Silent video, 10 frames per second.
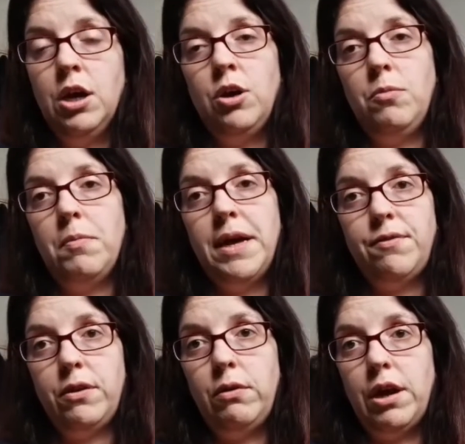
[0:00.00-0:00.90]
who may
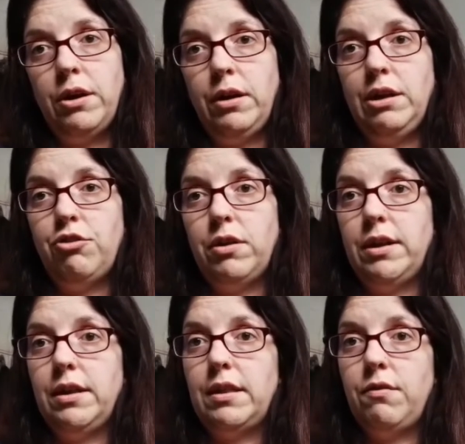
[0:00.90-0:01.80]
feel lonely during
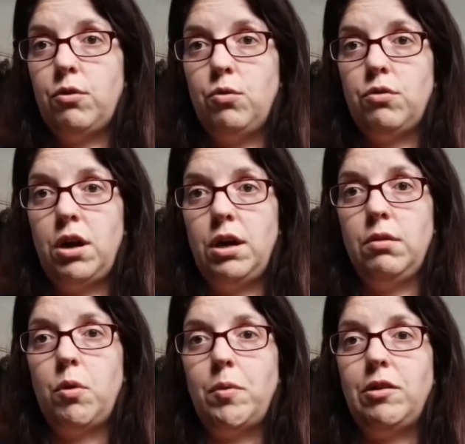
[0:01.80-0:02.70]
these difficult
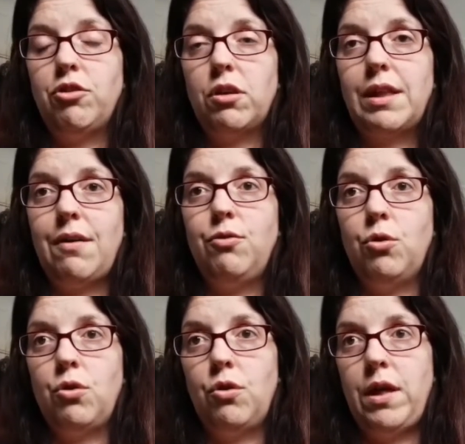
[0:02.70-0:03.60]
times where we just have
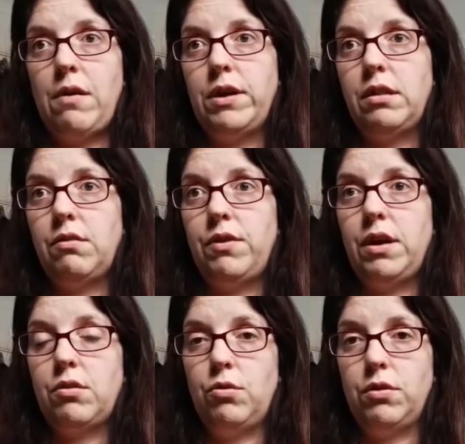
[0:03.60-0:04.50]
not got that
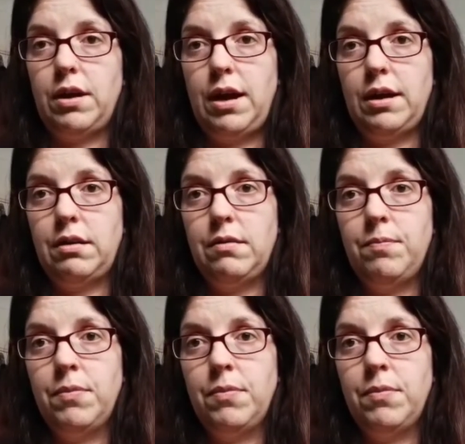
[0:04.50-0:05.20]
face-to-face contact.